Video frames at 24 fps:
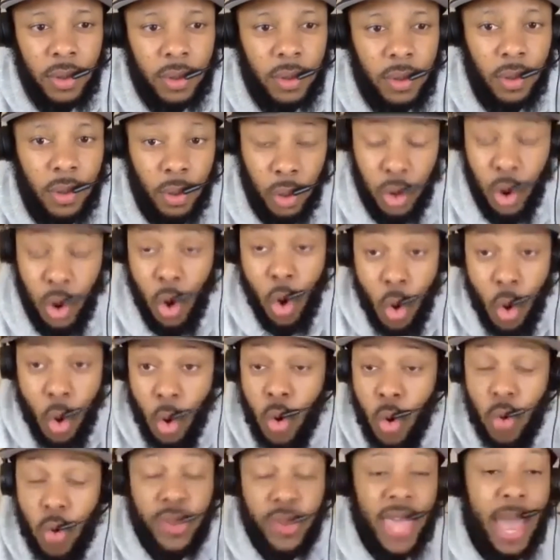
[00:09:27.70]

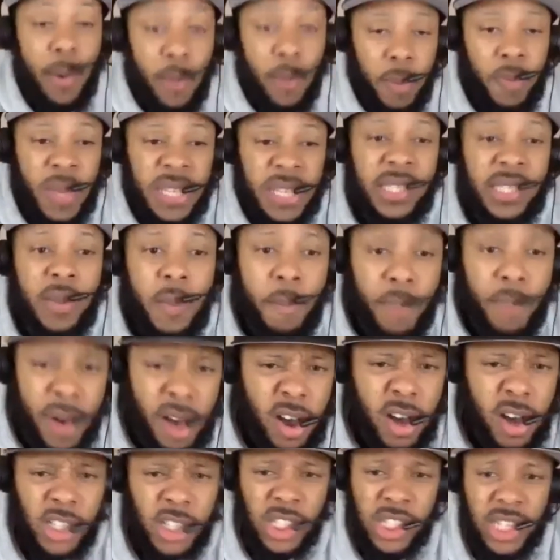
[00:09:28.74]
No, that would be some
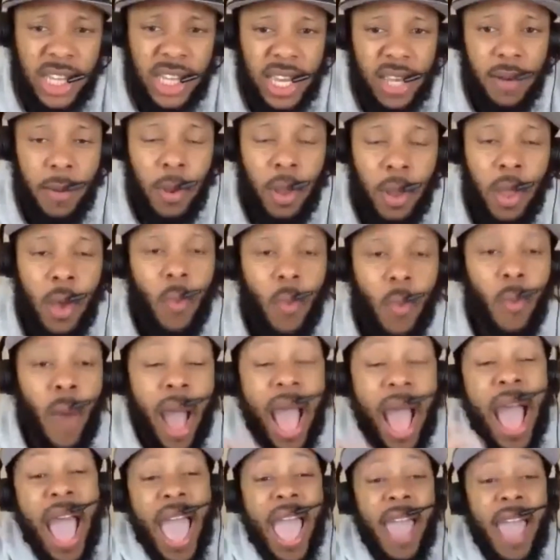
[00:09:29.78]
bullshit.
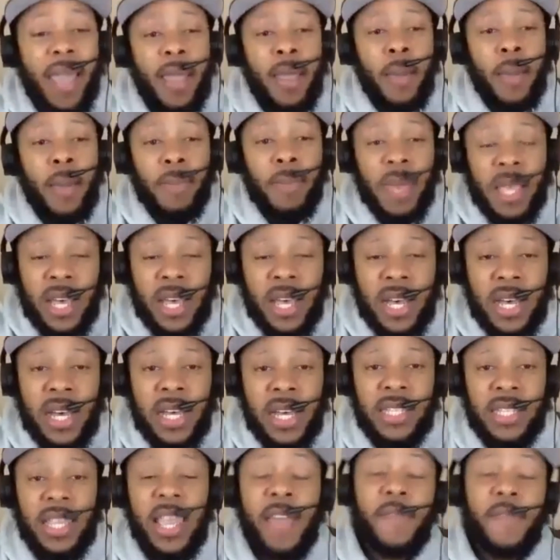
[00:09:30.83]
Why?
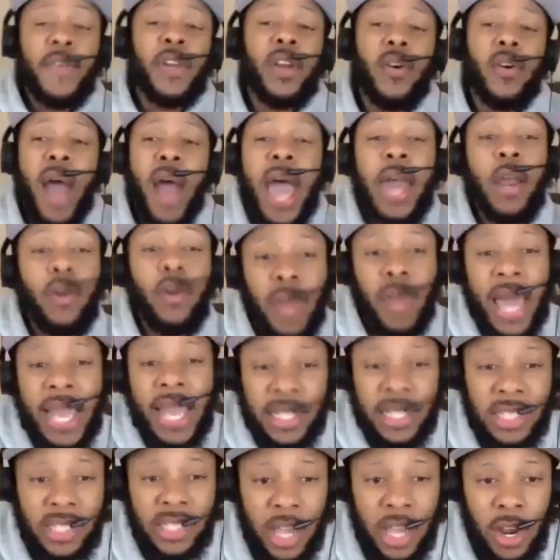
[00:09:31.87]
Because even though I don't like
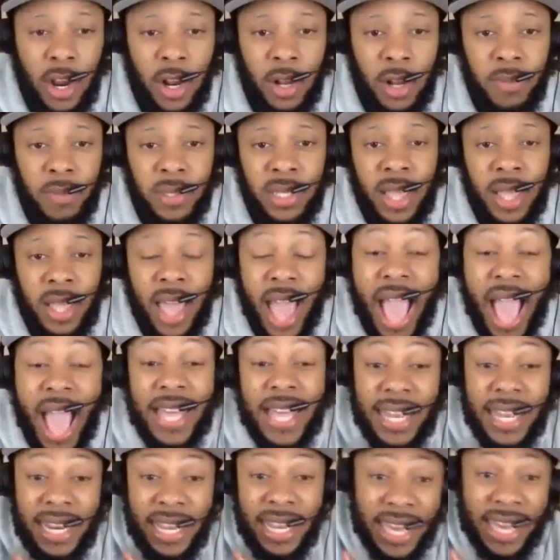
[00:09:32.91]
the terms, I
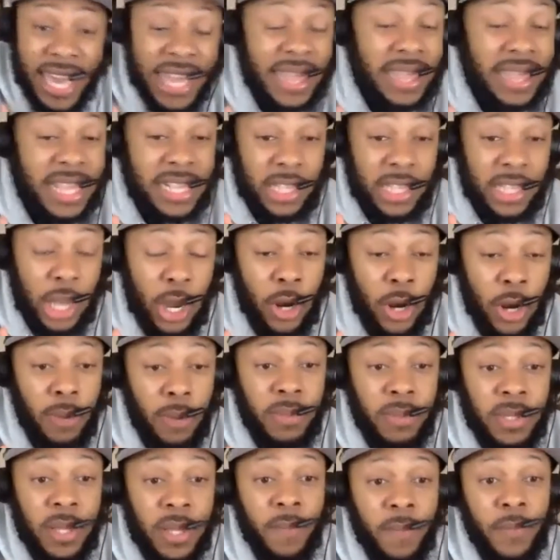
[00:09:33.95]
can get the
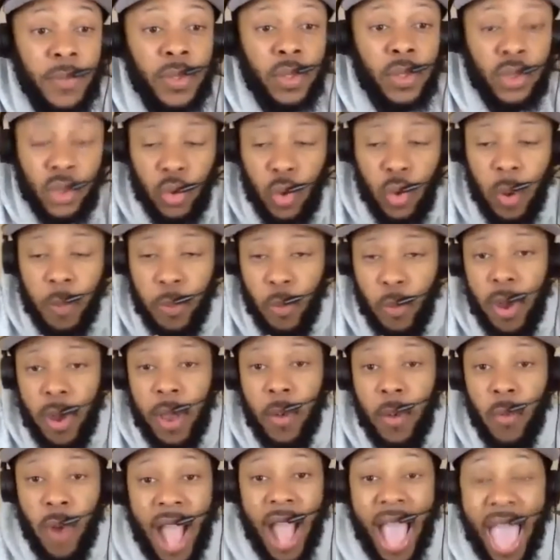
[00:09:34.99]
terms to a
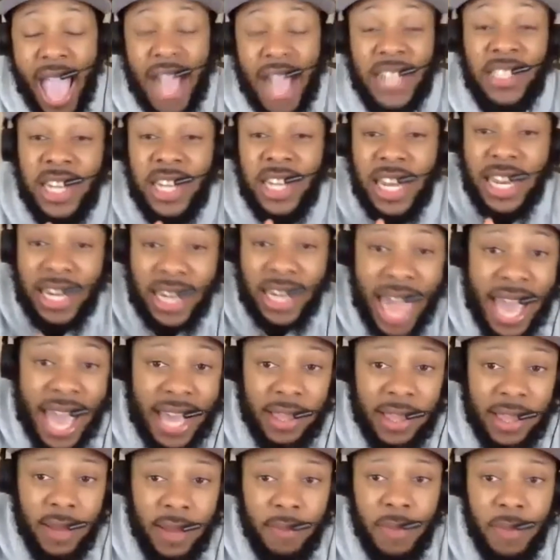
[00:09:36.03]
point where I actually
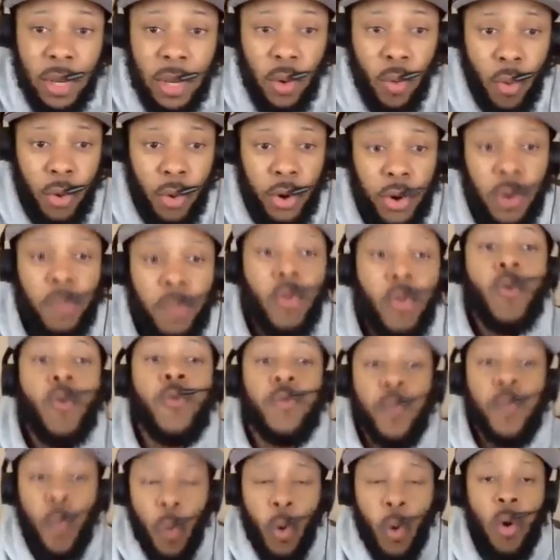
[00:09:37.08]
like them in order to move
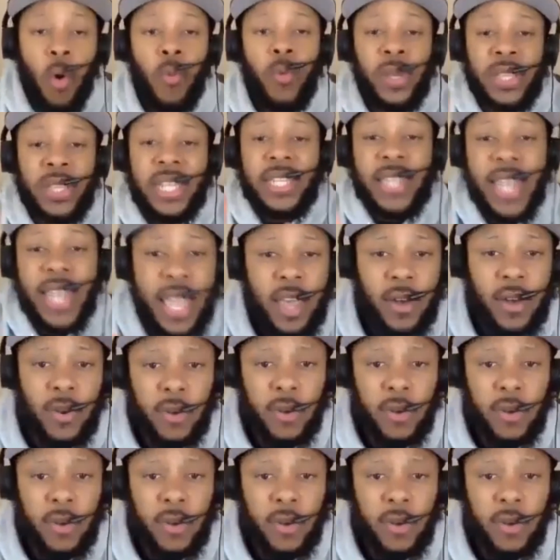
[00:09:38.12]
forward with the deal.